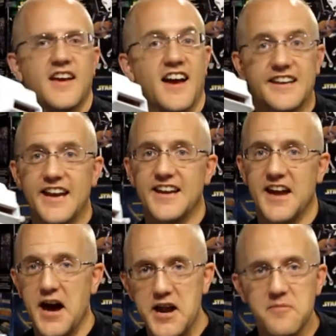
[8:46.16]
again,
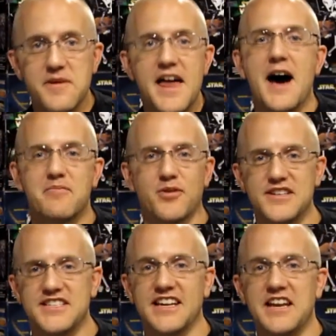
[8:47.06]
I am not
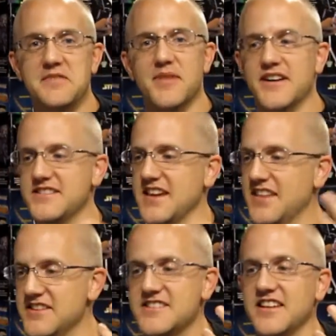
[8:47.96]
pressing any buttons,
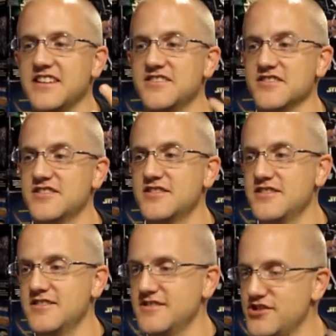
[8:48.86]
and this thing is just
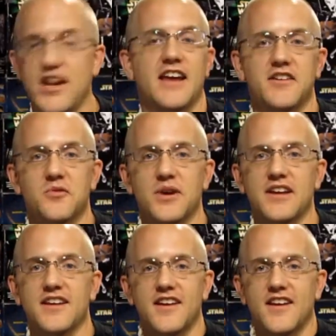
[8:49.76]
chatting away.